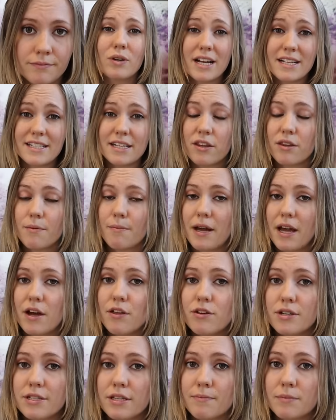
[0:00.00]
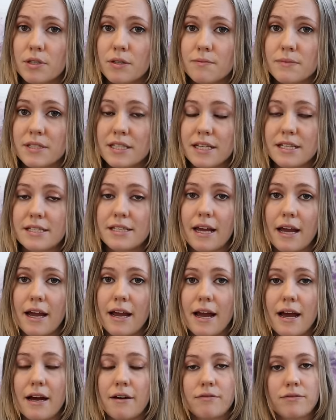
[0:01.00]
When I tell them my other symptoms, they say I
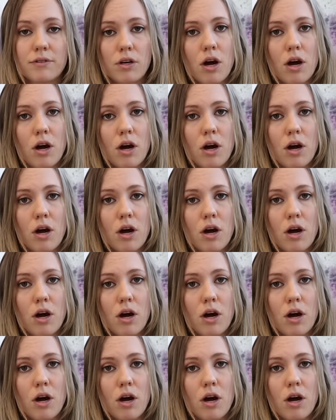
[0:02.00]
have